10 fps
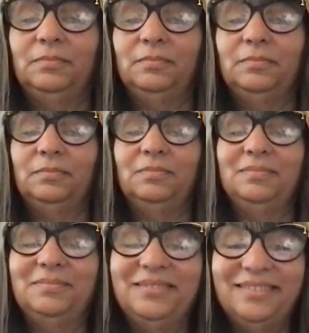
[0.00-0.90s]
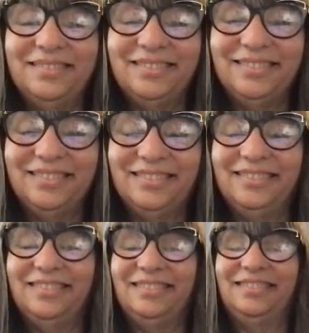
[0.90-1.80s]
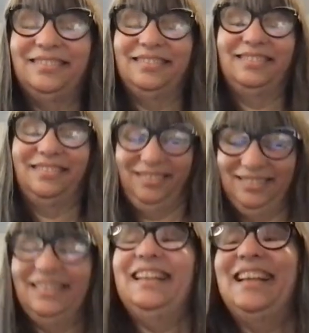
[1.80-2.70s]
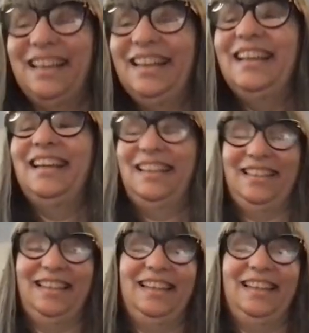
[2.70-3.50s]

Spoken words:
(not speaking)